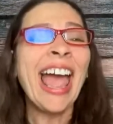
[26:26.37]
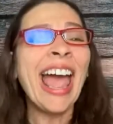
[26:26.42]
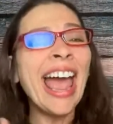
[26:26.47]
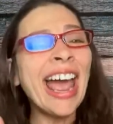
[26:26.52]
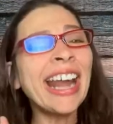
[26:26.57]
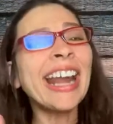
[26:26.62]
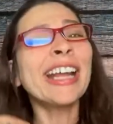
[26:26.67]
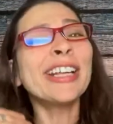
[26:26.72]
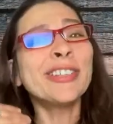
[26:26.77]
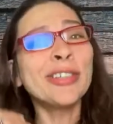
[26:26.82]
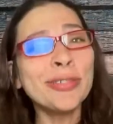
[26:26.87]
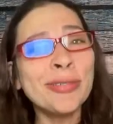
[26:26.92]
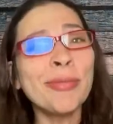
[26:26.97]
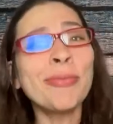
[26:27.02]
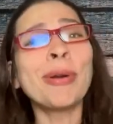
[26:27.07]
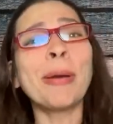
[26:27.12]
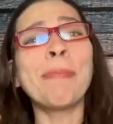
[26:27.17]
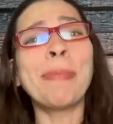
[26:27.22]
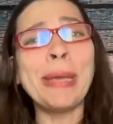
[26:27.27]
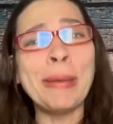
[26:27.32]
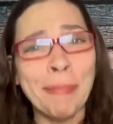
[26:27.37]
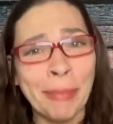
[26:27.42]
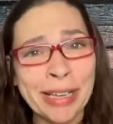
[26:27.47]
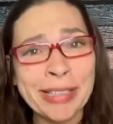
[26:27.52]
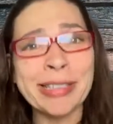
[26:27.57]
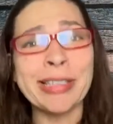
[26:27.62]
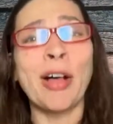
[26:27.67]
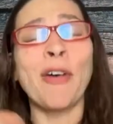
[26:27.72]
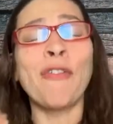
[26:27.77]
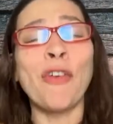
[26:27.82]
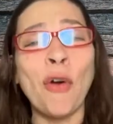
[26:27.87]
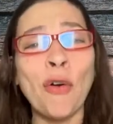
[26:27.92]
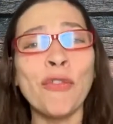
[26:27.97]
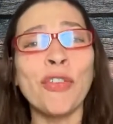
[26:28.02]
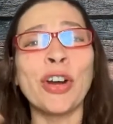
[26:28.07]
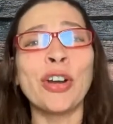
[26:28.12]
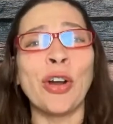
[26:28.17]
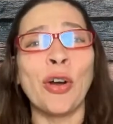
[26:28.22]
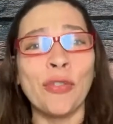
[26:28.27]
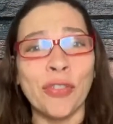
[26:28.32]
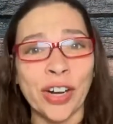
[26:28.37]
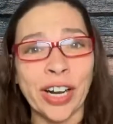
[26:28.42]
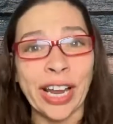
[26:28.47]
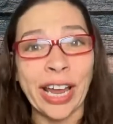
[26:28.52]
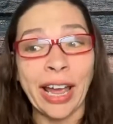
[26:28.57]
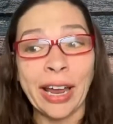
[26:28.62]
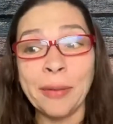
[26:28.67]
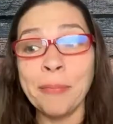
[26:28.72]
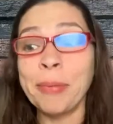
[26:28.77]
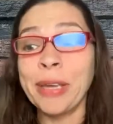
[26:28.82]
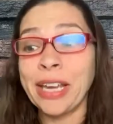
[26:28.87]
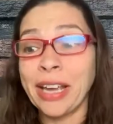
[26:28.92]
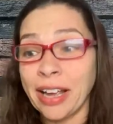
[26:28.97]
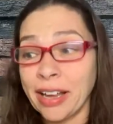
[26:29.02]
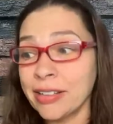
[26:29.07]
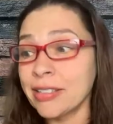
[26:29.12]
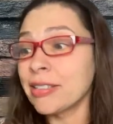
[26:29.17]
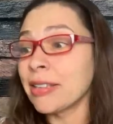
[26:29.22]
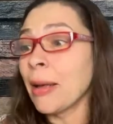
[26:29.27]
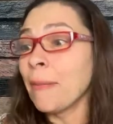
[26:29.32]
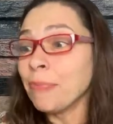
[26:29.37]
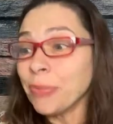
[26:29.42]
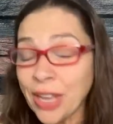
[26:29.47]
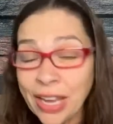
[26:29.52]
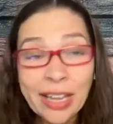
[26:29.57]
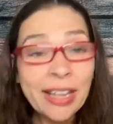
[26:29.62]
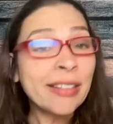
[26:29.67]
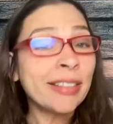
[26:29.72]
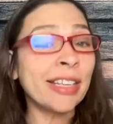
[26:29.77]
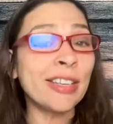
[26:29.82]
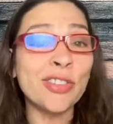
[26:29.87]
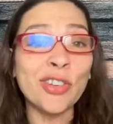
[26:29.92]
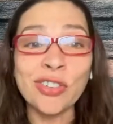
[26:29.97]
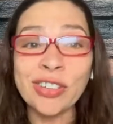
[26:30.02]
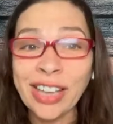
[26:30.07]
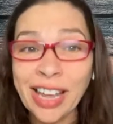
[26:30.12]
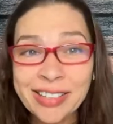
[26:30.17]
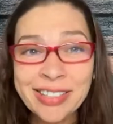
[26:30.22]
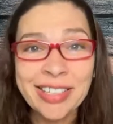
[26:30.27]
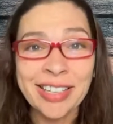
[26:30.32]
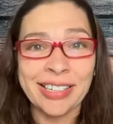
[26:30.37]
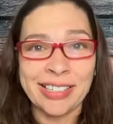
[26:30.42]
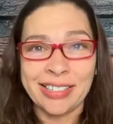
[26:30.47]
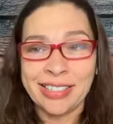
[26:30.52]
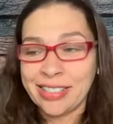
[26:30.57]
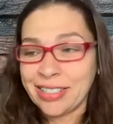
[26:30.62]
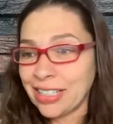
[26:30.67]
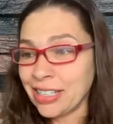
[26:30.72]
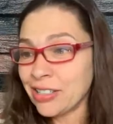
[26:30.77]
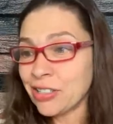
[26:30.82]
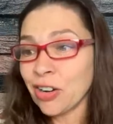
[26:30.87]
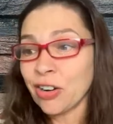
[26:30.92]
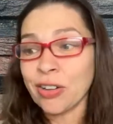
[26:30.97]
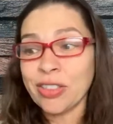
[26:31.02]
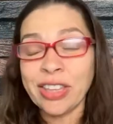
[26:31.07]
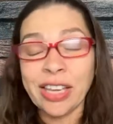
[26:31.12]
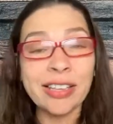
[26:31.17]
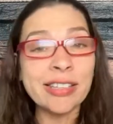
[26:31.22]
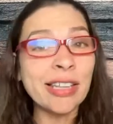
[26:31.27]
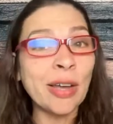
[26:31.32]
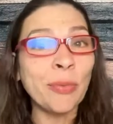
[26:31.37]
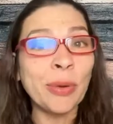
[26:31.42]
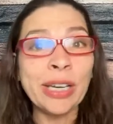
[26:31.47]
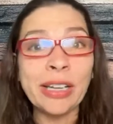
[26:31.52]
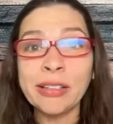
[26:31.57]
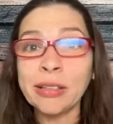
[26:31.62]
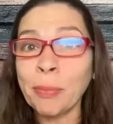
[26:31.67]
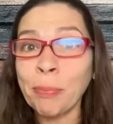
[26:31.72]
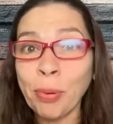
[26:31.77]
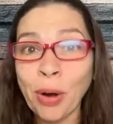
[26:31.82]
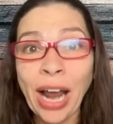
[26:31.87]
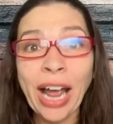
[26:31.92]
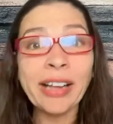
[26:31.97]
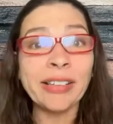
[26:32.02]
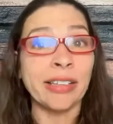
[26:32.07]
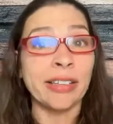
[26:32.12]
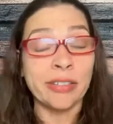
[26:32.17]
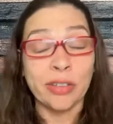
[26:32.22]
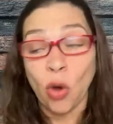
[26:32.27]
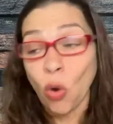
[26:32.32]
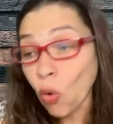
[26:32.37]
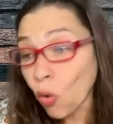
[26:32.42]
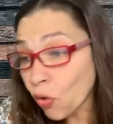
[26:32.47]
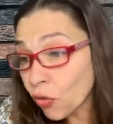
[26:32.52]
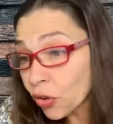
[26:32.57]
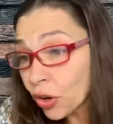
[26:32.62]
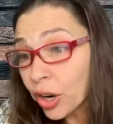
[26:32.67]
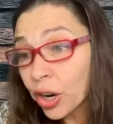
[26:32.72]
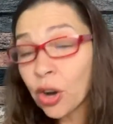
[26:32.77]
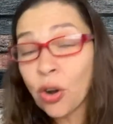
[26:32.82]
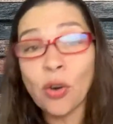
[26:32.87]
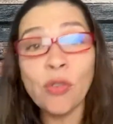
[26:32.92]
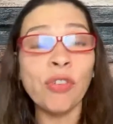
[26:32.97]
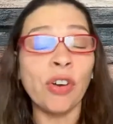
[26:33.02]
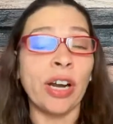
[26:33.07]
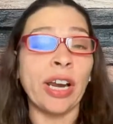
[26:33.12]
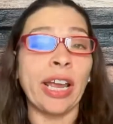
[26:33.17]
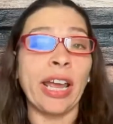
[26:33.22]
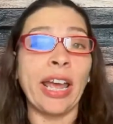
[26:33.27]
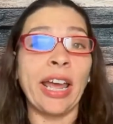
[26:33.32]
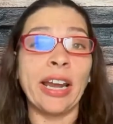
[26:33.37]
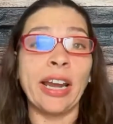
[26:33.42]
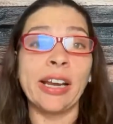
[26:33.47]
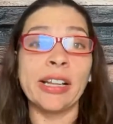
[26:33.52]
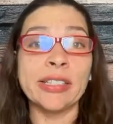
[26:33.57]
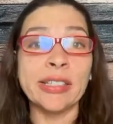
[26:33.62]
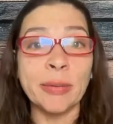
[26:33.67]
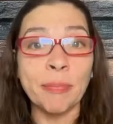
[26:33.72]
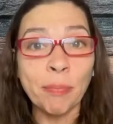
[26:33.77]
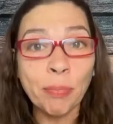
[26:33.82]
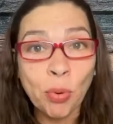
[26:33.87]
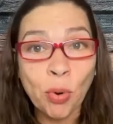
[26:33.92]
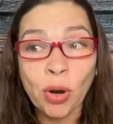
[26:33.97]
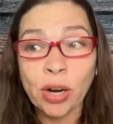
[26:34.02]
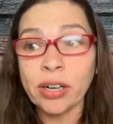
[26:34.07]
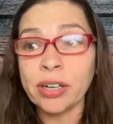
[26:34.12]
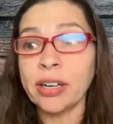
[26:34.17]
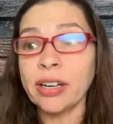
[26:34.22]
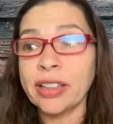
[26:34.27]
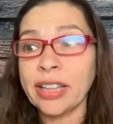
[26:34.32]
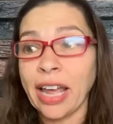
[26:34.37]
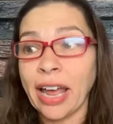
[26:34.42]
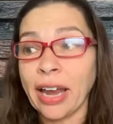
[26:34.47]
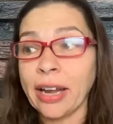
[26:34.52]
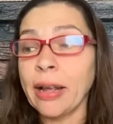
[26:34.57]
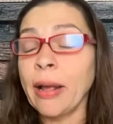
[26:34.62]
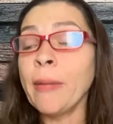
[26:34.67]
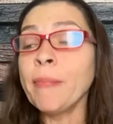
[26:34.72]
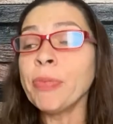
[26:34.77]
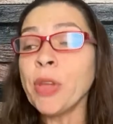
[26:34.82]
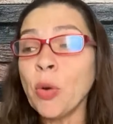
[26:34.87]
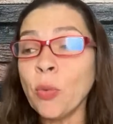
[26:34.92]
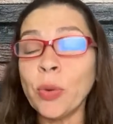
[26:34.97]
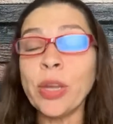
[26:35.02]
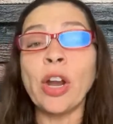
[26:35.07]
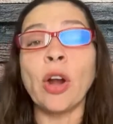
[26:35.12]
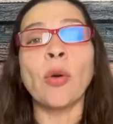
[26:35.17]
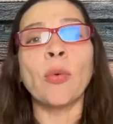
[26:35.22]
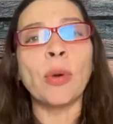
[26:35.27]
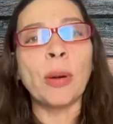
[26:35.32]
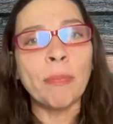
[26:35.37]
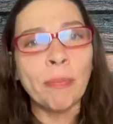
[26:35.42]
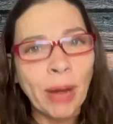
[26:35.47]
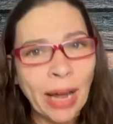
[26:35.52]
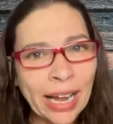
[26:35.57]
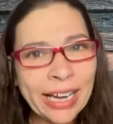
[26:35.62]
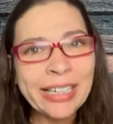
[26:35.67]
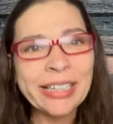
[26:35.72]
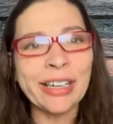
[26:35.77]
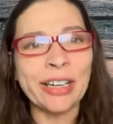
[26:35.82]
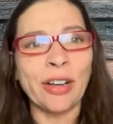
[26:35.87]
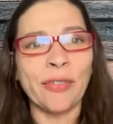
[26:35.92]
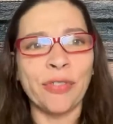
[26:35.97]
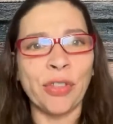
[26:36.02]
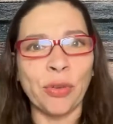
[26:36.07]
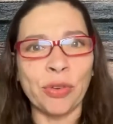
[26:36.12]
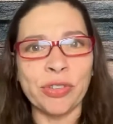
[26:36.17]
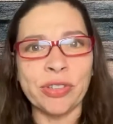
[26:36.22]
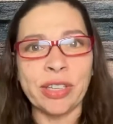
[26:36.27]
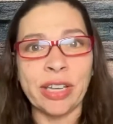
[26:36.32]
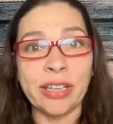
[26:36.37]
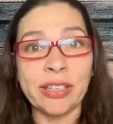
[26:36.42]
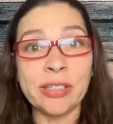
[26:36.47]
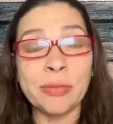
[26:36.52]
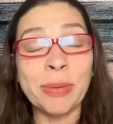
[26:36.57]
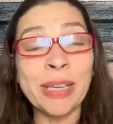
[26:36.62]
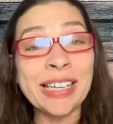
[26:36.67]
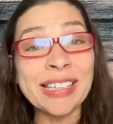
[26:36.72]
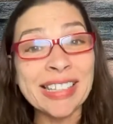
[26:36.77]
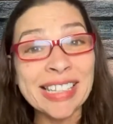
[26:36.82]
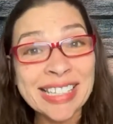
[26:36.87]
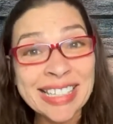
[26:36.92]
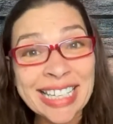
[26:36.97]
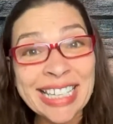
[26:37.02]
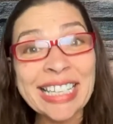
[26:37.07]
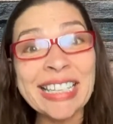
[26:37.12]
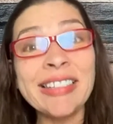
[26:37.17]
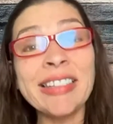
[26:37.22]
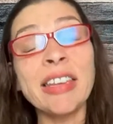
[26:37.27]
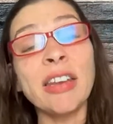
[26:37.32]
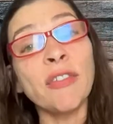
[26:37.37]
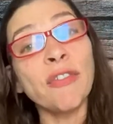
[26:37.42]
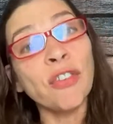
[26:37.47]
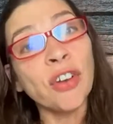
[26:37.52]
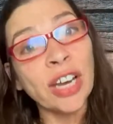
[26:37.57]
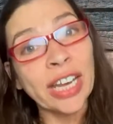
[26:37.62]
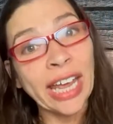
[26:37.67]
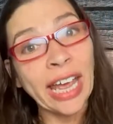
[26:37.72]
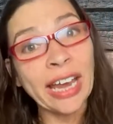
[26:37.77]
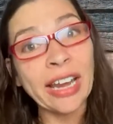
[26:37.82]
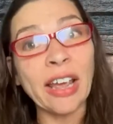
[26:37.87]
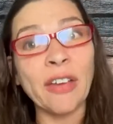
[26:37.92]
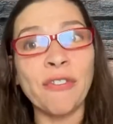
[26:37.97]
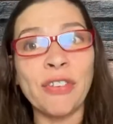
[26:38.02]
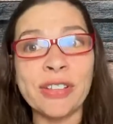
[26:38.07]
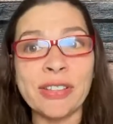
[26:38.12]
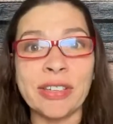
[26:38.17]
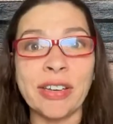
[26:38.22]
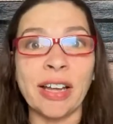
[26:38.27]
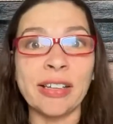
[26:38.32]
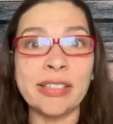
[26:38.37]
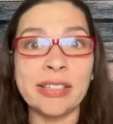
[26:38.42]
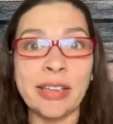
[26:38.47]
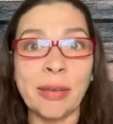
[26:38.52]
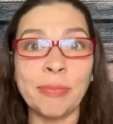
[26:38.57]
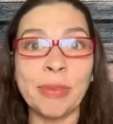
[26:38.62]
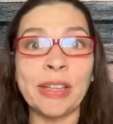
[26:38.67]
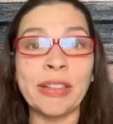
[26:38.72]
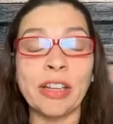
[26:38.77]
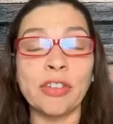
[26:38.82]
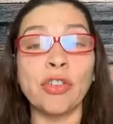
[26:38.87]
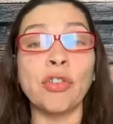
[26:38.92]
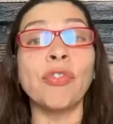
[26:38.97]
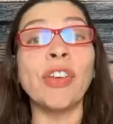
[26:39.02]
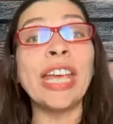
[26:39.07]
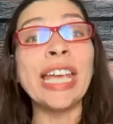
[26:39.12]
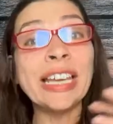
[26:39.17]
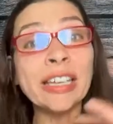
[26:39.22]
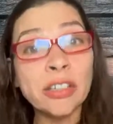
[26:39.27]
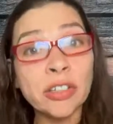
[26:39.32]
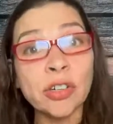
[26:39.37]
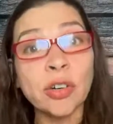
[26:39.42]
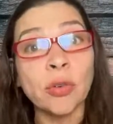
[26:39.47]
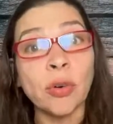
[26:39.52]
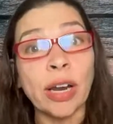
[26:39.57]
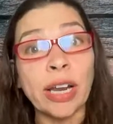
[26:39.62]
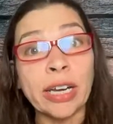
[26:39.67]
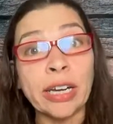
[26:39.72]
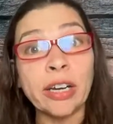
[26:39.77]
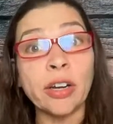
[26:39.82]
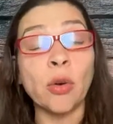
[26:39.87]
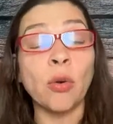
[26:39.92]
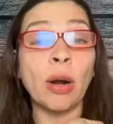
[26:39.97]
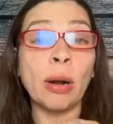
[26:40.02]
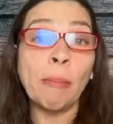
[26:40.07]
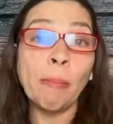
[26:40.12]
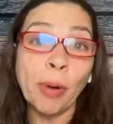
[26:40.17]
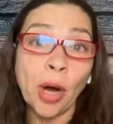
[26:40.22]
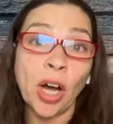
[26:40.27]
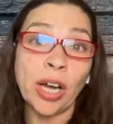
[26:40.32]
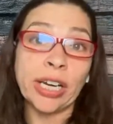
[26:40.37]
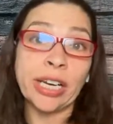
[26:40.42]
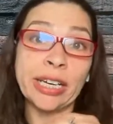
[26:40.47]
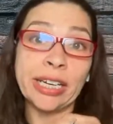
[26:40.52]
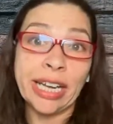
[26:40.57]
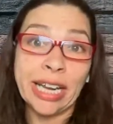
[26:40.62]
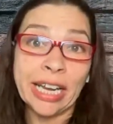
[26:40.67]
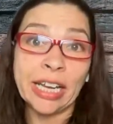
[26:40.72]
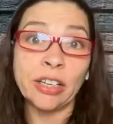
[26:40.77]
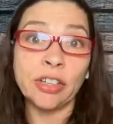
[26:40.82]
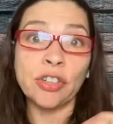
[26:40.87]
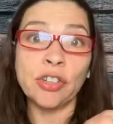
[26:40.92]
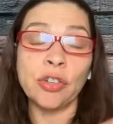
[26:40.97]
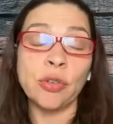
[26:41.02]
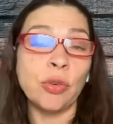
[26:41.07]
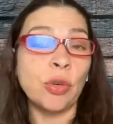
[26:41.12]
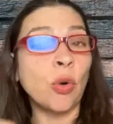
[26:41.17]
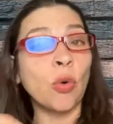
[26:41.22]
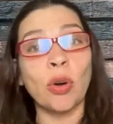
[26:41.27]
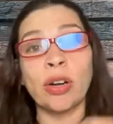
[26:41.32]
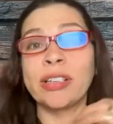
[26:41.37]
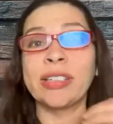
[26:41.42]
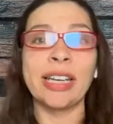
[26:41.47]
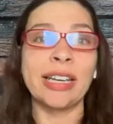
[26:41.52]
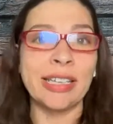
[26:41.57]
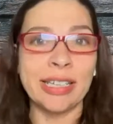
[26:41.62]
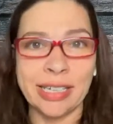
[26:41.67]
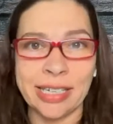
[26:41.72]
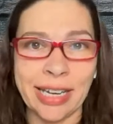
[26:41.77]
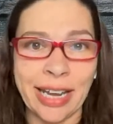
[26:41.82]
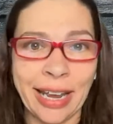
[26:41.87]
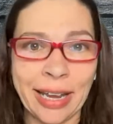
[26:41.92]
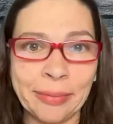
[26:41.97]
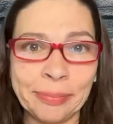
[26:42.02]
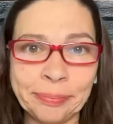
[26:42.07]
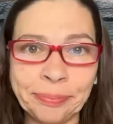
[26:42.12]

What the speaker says: I do repeat myself over and over again, because these are lessons. These are things that we need to practice over and over again. And it's important that we are reminded of those things, because it's easy to forget if it's not something that you've integrated or embodied into your day to day.